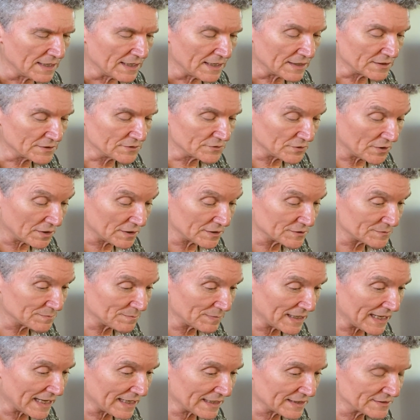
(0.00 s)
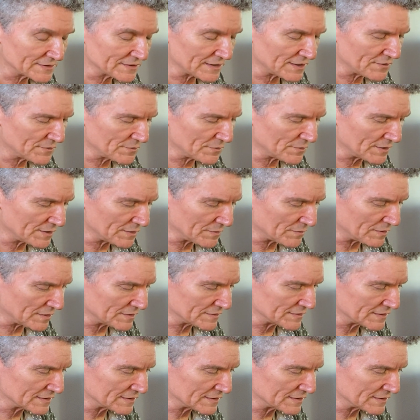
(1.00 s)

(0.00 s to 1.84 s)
It's not as black as I thought it was.